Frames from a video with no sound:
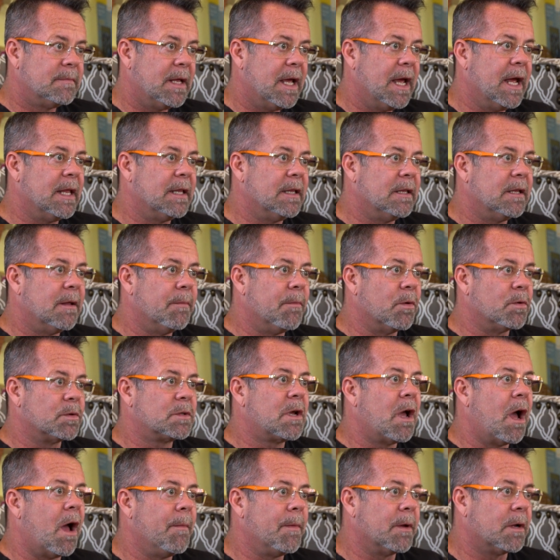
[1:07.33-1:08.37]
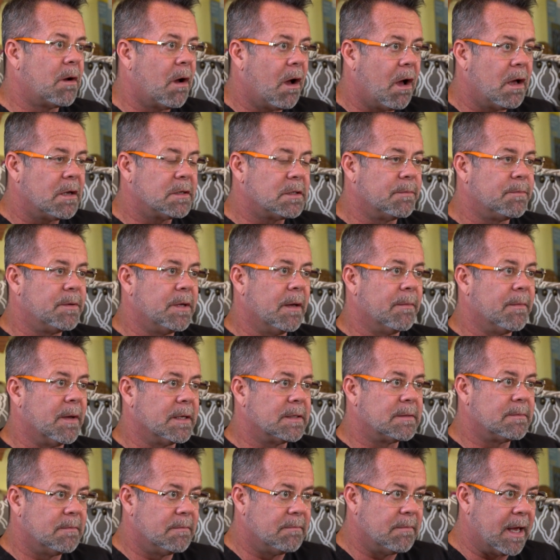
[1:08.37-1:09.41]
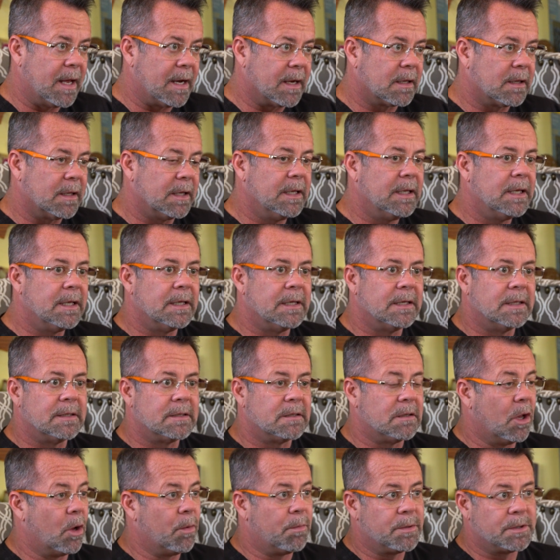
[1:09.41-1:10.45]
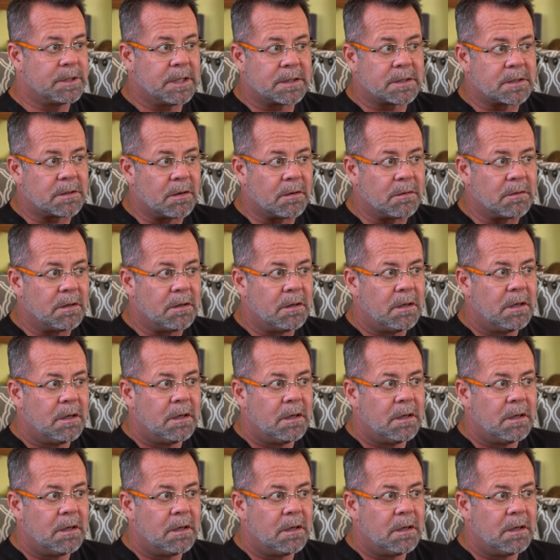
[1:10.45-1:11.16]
And the most common cause of PMS medically is low progesterone.